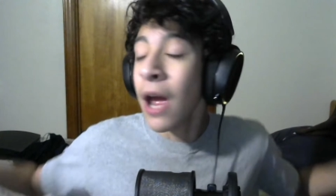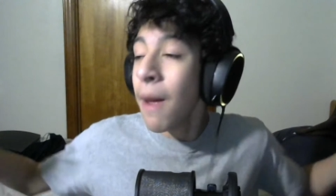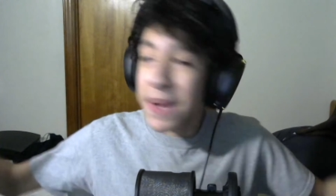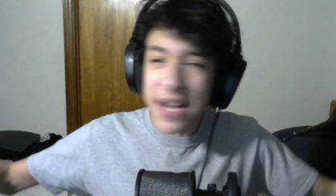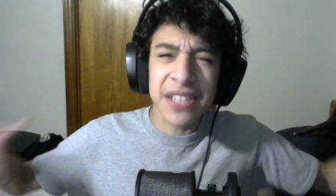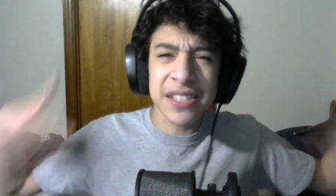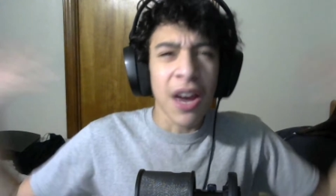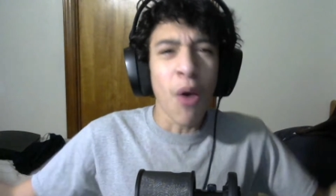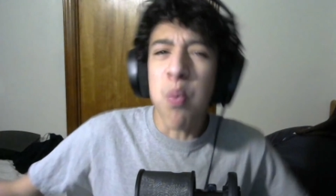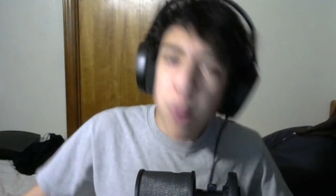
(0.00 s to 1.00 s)
because
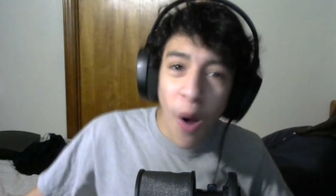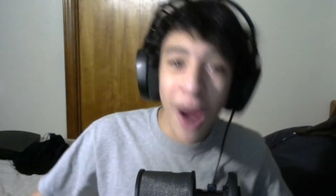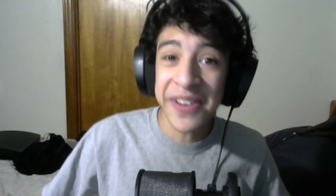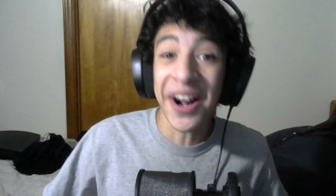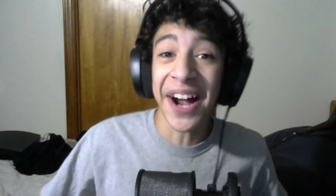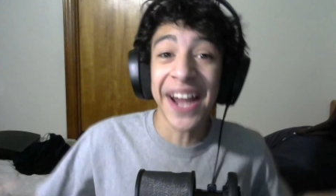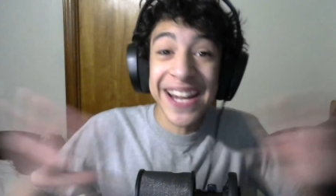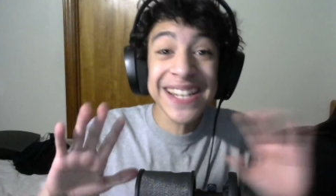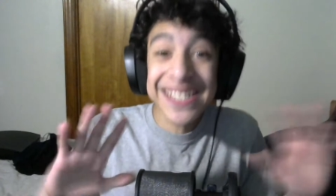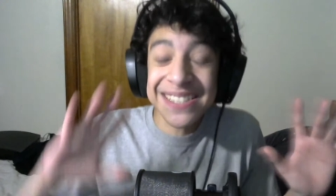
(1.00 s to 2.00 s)
why not?
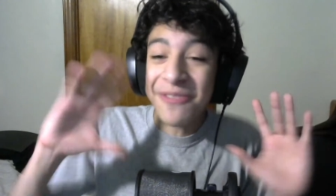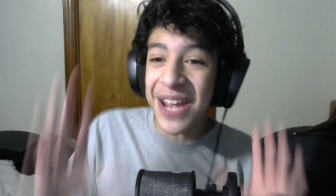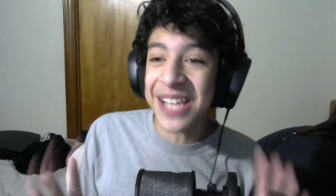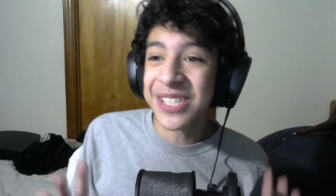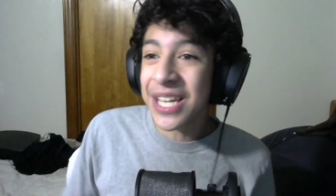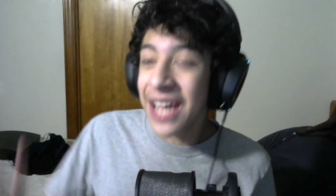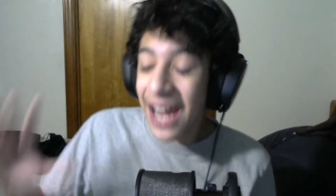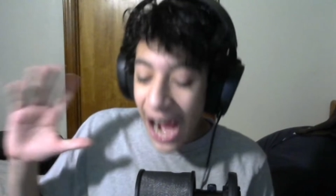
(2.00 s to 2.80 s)
It is amazing.